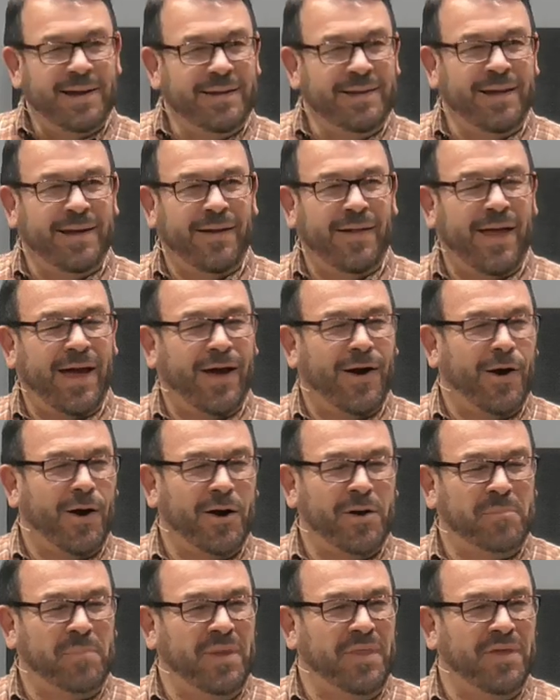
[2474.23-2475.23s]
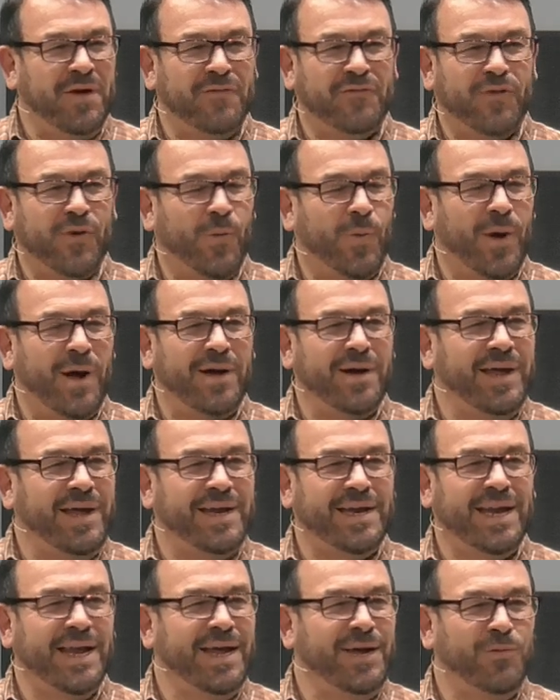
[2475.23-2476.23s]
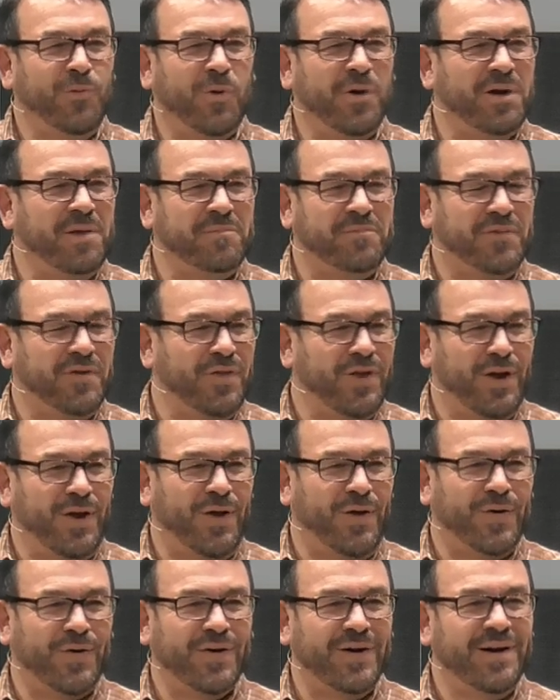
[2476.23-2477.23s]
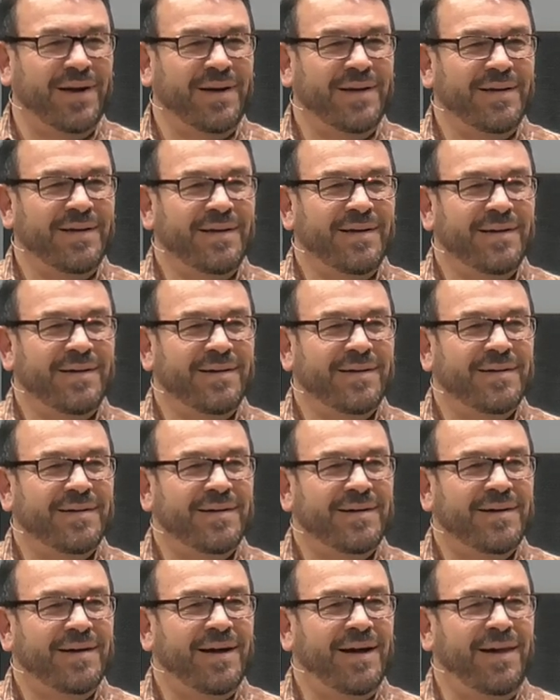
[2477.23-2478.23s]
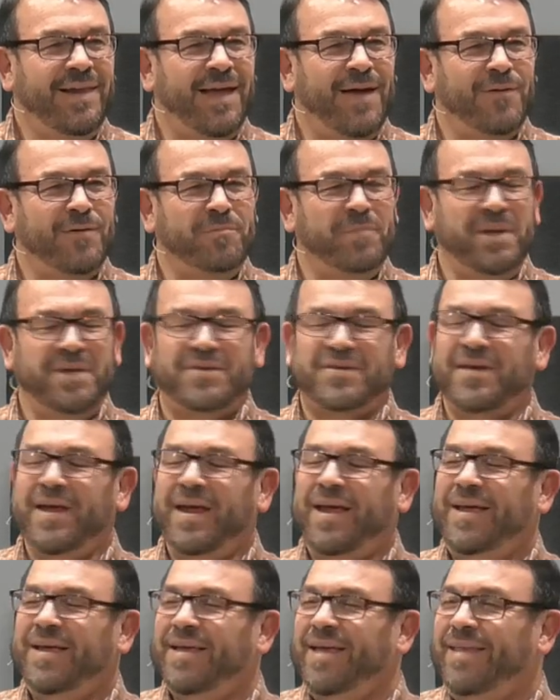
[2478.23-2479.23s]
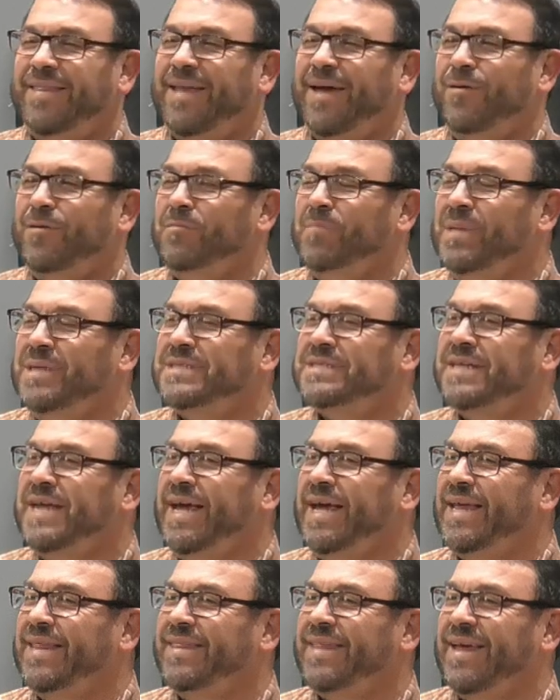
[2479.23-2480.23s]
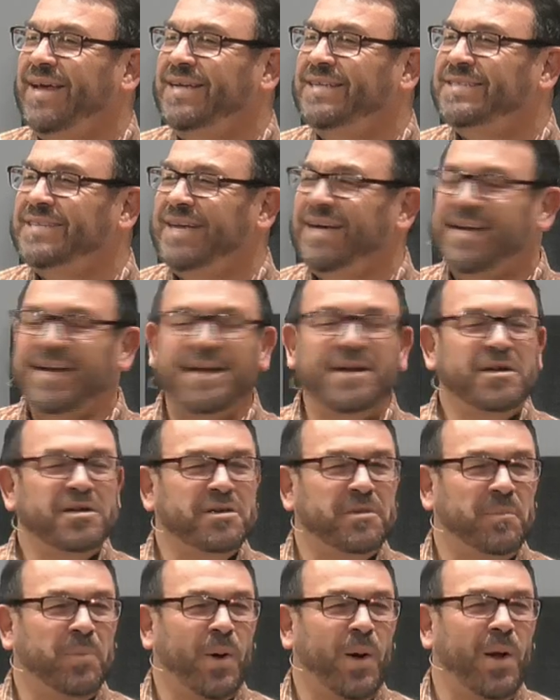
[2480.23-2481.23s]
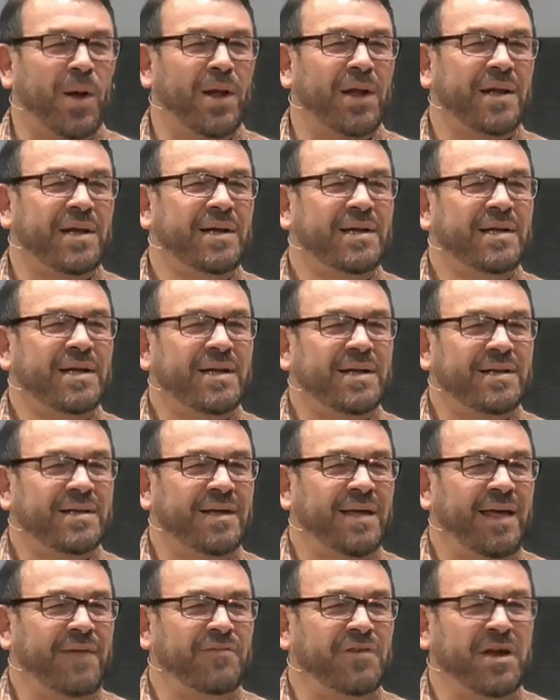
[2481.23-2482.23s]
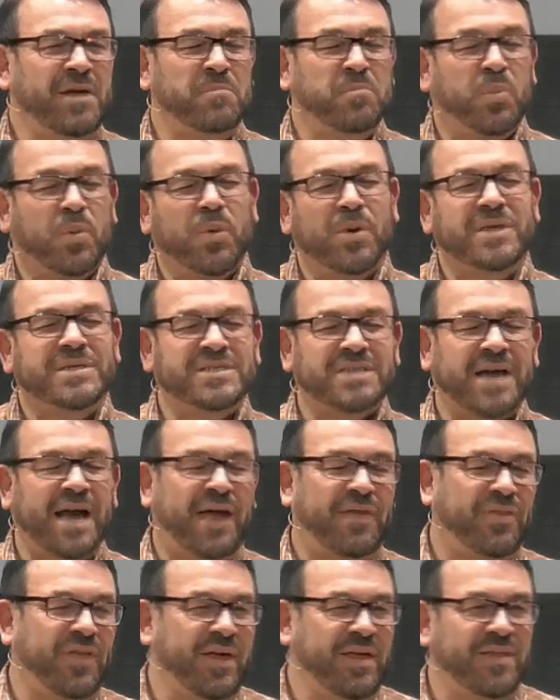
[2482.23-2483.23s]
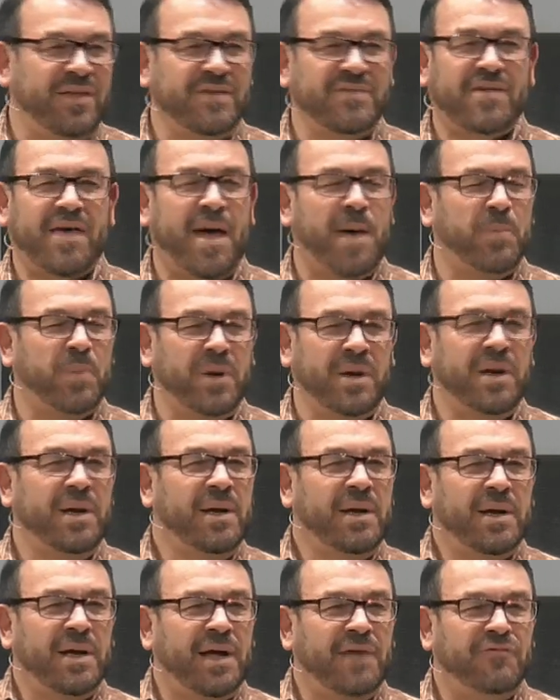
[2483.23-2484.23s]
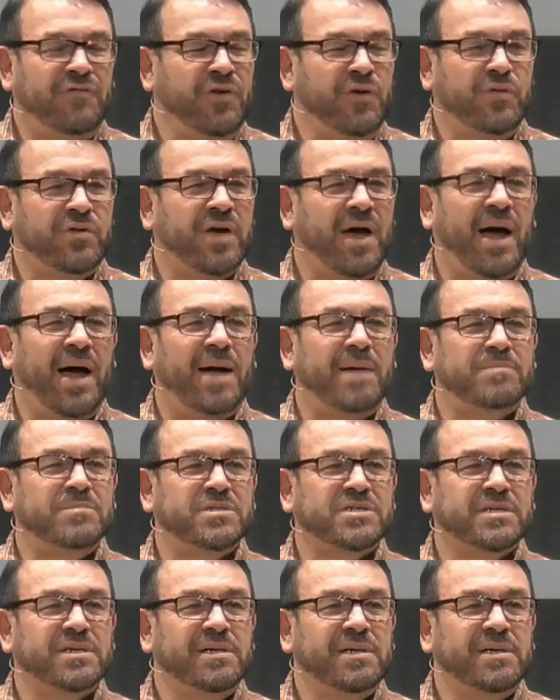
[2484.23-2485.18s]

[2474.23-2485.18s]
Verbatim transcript: you know, that guard would be there for a while and he'd lead one of them to the Lord and they would be sneak they would be sneaking things in to Paul. Even in prison, I think this happened a few times.